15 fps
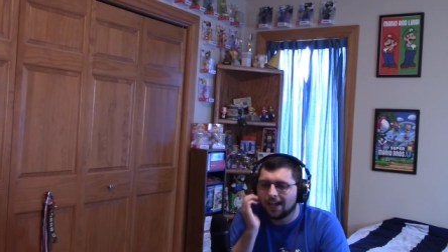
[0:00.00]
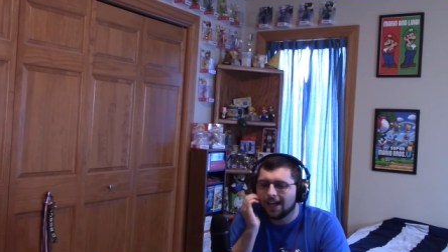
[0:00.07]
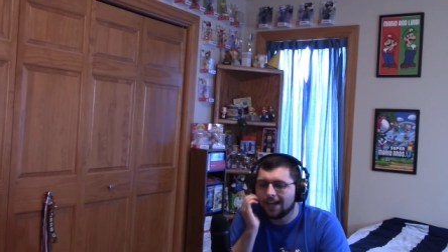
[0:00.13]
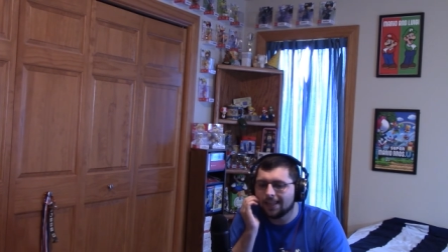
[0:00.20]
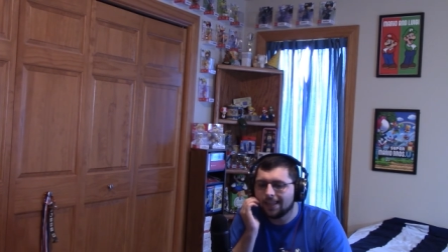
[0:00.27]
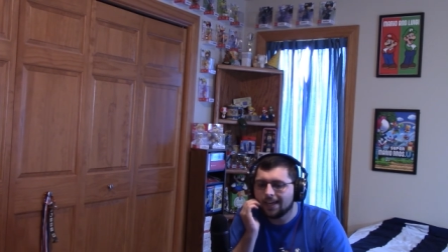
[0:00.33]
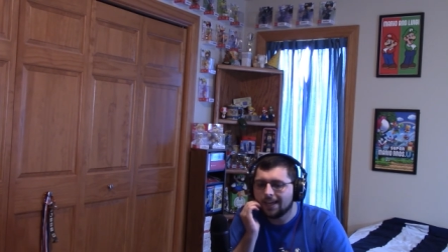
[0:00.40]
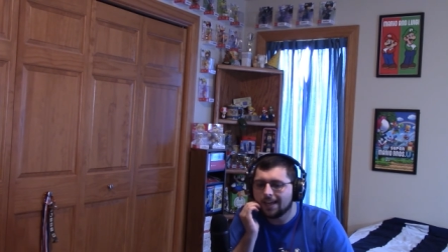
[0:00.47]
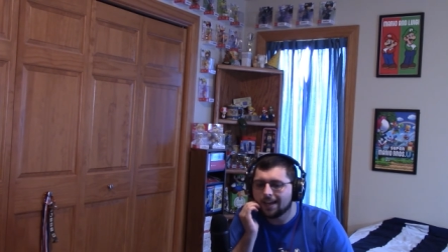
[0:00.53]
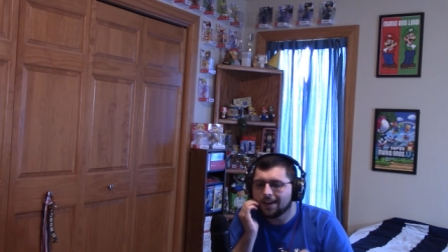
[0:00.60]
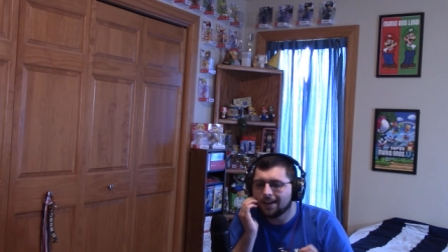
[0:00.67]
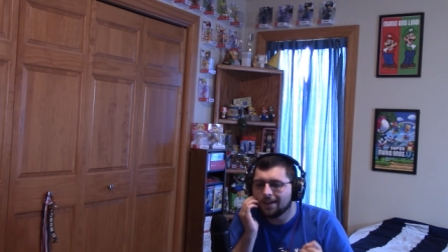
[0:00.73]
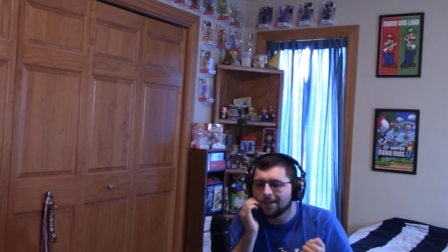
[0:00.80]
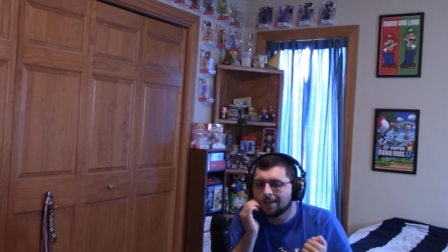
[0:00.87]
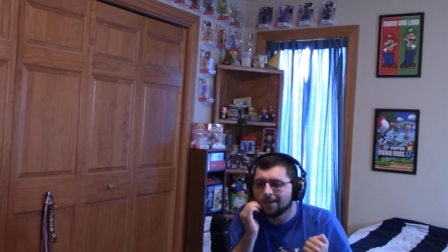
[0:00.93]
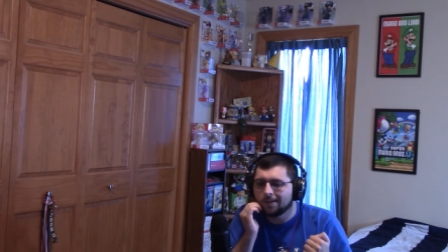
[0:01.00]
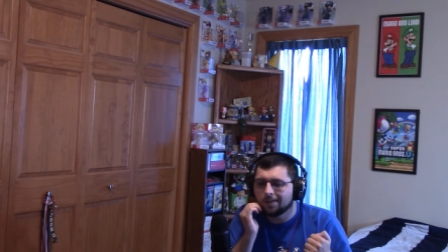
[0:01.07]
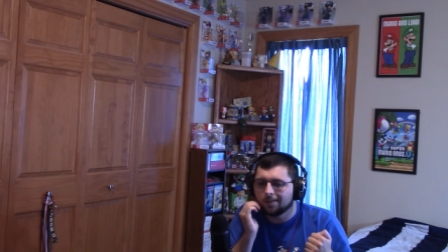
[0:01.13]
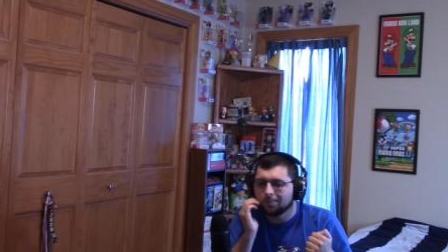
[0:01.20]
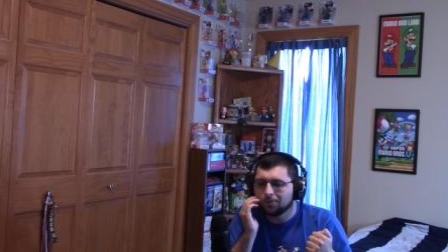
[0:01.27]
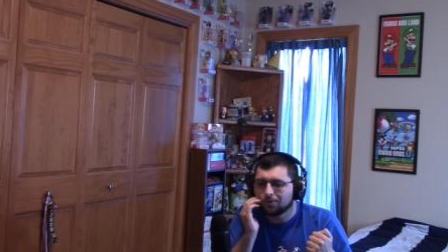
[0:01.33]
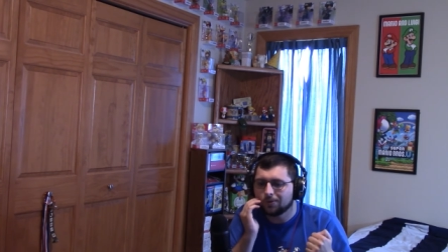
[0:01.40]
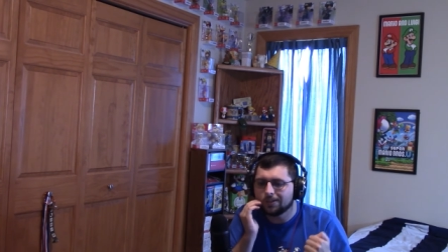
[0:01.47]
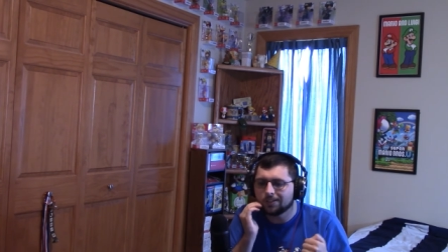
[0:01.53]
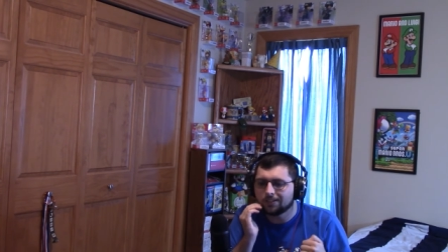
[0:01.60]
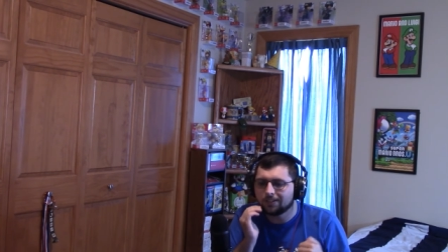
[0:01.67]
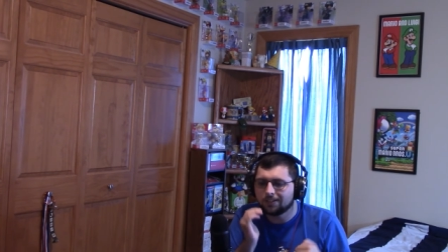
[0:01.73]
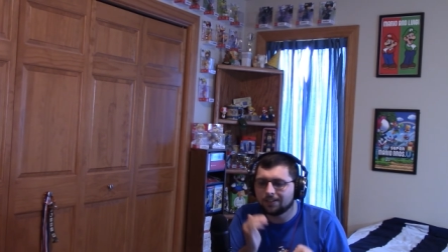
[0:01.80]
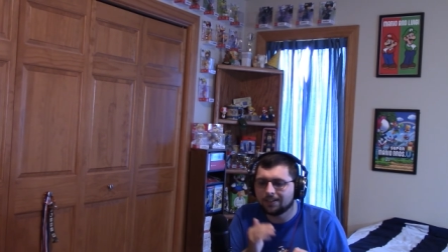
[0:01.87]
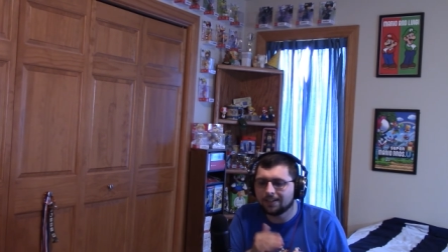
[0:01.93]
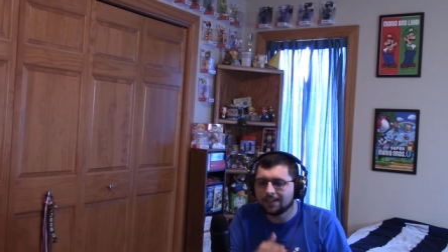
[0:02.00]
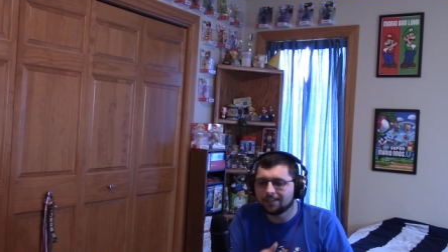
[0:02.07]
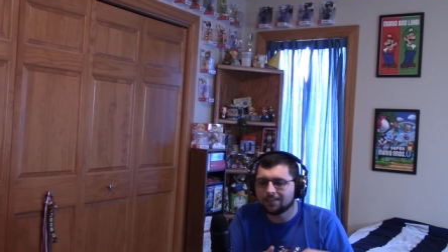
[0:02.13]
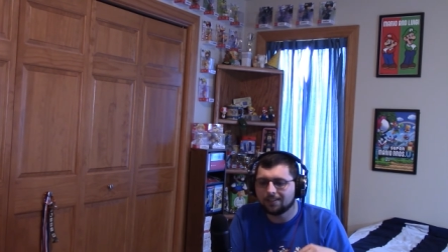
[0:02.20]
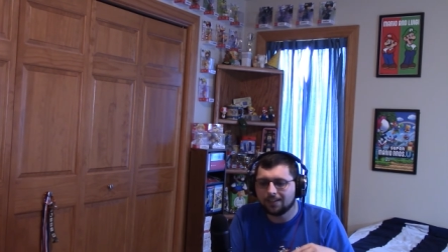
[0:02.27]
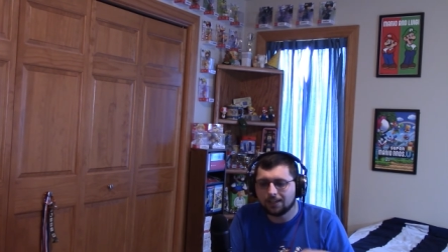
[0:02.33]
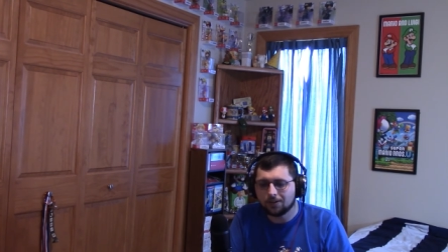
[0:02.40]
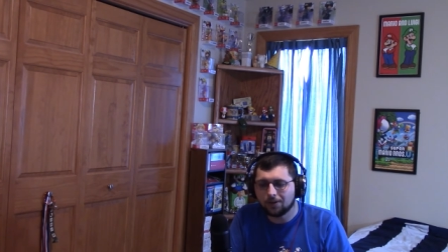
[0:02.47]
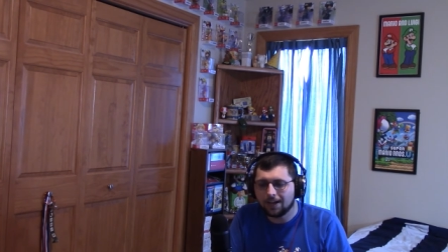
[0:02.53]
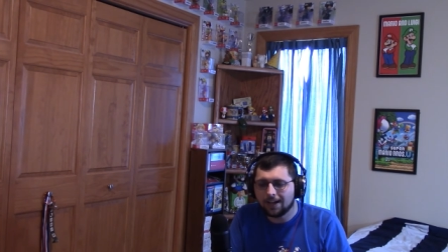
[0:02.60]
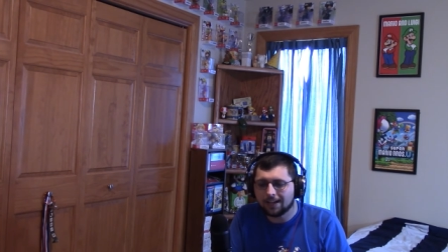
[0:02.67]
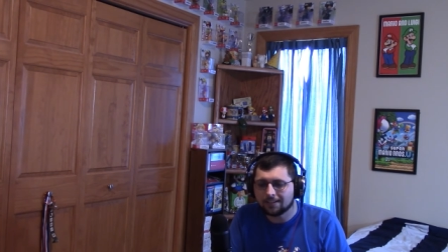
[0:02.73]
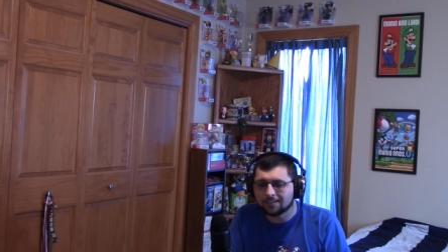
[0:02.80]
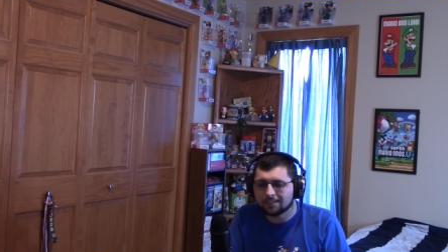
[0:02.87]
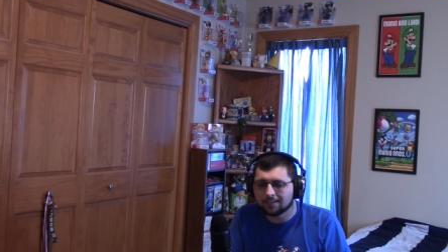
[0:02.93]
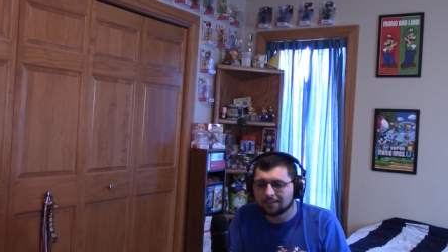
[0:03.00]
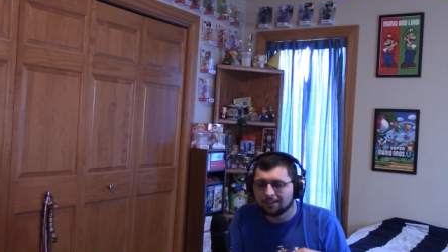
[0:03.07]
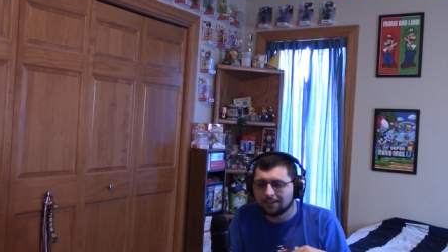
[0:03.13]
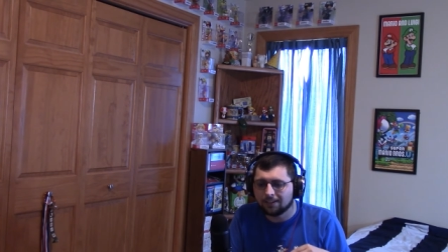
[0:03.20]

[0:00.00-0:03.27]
And then, between certain dates in the US,